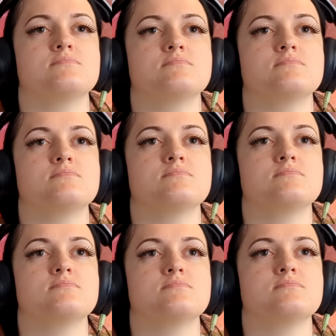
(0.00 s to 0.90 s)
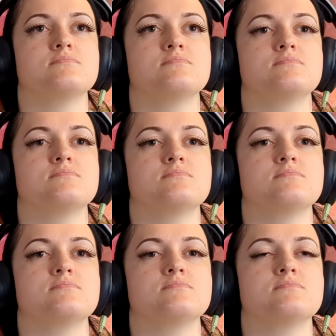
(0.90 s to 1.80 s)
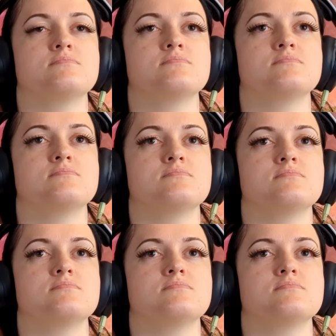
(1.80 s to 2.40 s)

The person shown says nothing.